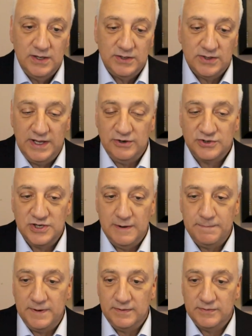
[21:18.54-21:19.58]
the
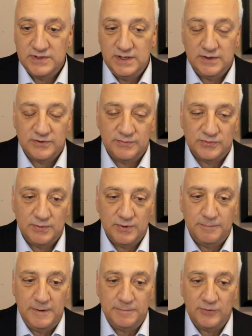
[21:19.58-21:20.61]
leadership and you know some of
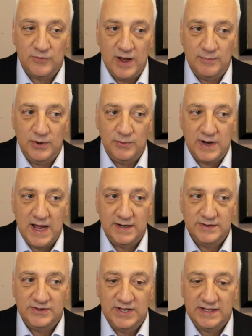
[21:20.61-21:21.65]
the people around me were
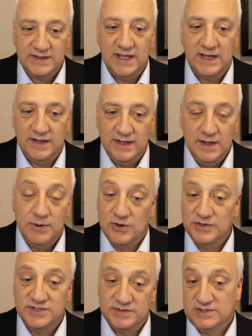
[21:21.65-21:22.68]
kind of detecting
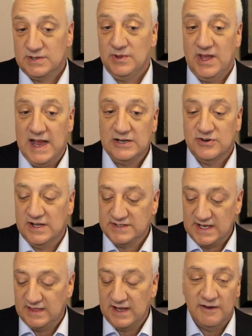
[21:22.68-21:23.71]
because some of the
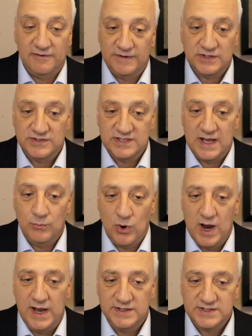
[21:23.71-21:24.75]
astronauts I think have felt the same
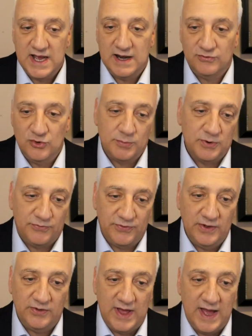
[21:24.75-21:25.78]
way. It's kind of normal to
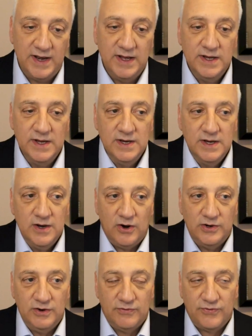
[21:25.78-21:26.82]
feel that
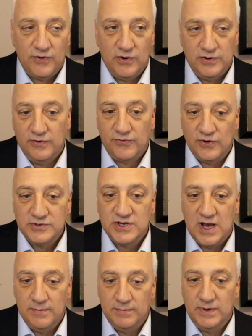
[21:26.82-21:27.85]
on your on your first
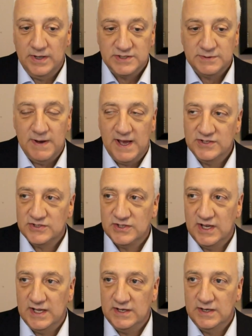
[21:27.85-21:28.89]
time in space,
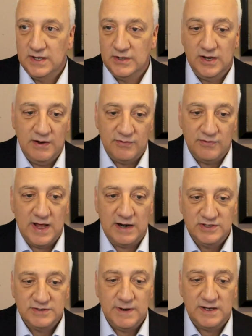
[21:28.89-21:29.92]
and uh, you're given a
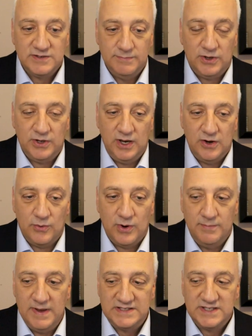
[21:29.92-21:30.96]
lot of responsibility. You don't
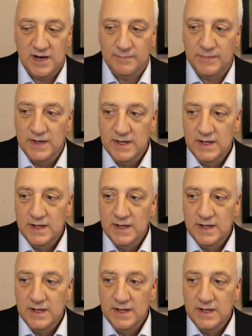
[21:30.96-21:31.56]
want to mess it up.